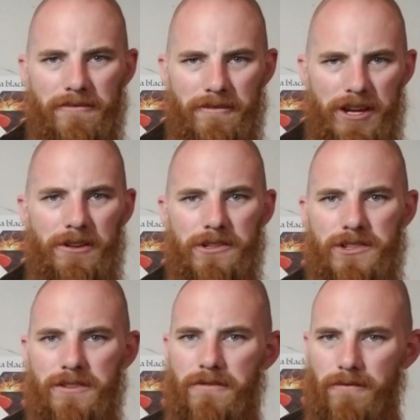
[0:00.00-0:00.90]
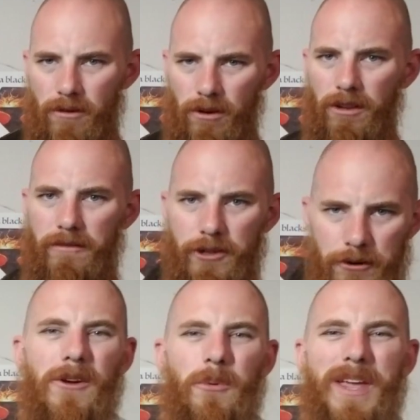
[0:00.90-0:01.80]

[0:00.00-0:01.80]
videos for all of you.